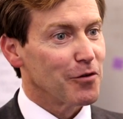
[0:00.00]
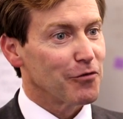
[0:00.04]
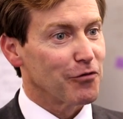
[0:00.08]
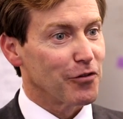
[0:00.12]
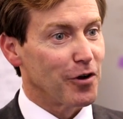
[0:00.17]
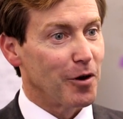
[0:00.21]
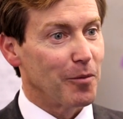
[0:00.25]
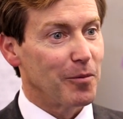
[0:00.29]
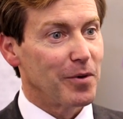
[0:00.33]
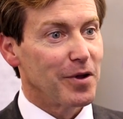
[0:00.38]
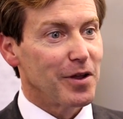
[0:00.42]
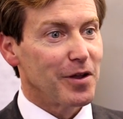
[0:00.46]

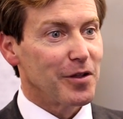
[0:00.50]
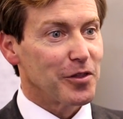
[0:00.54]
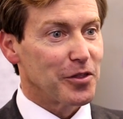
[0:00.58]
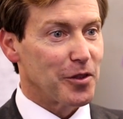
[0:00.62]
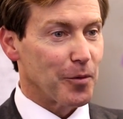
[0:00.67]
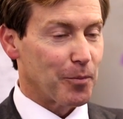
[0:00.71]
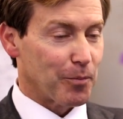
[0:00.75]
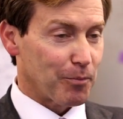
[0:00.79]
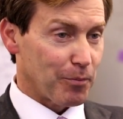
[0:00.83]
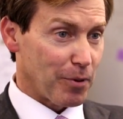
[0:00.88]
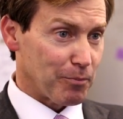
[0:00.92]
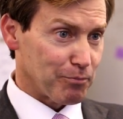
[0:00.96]
from
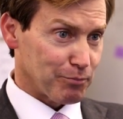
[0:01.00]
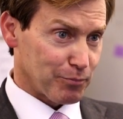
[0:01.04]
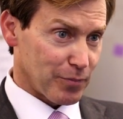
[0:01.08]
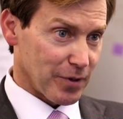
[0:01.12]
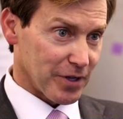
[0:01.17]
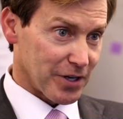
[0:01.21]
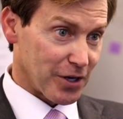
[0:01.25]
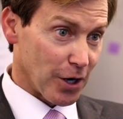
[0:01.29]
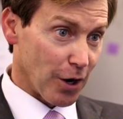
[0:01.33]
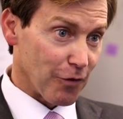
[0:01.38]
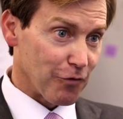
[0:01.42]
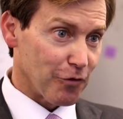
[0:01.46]
the
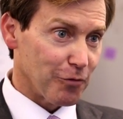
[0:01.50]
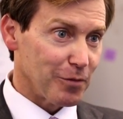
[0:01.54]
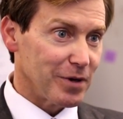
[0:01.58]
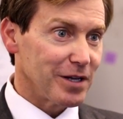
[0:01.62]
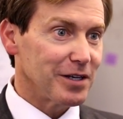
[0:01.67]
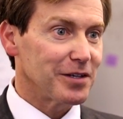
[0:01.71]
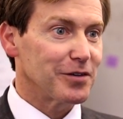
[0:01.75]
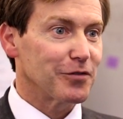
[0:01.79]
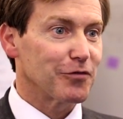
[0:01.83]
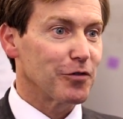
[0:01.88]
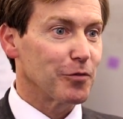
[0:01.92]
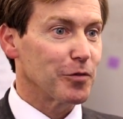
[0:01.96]

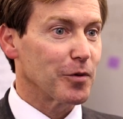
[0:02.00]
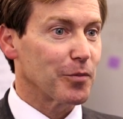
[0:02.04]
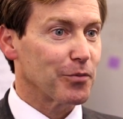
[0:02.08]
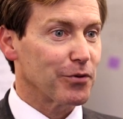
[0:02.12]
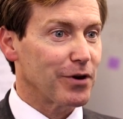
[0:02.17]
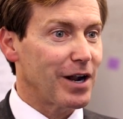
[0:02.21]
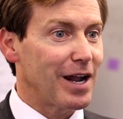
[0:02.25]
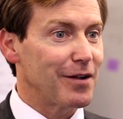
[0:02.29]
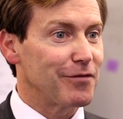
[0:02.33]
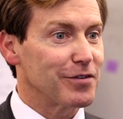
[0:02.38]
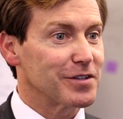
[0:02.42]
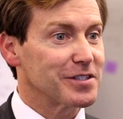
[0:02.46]
government, from the
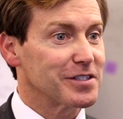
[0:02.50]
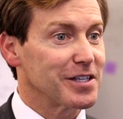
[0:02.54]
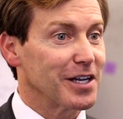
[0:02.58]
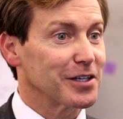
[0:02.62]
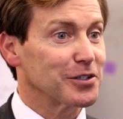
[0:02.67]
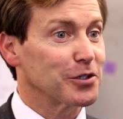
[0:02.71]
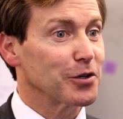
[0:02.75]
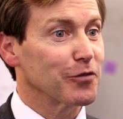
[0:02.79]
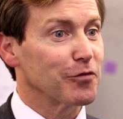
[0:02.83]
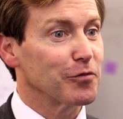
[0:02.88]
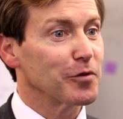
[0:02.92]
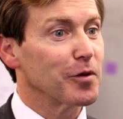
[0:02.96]
private
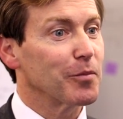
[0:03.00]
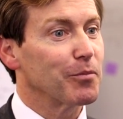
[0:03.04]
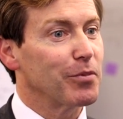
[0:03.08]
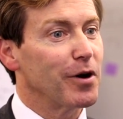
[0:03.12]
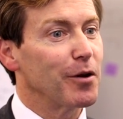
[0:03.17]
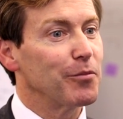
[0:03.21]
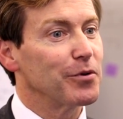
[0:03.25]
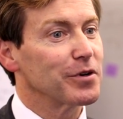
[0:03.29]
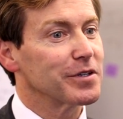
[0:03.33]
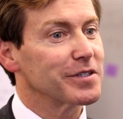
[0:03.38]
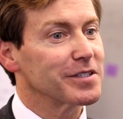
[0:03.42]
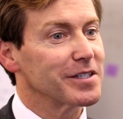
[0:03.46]
sector, from the
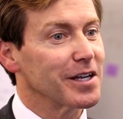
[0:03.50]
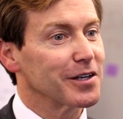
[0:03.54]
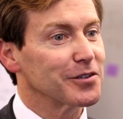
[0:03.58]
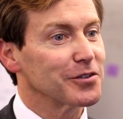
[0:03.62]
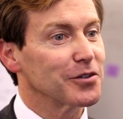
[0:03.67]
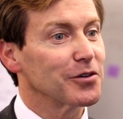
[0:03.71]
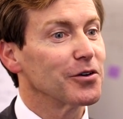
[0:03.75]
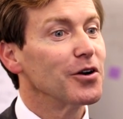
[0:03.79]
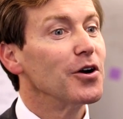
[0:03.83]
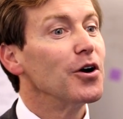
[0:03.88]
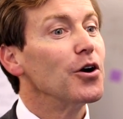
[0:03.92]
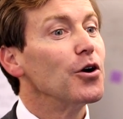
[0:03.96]
public
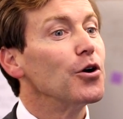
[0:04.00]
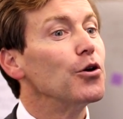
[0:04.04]
sector,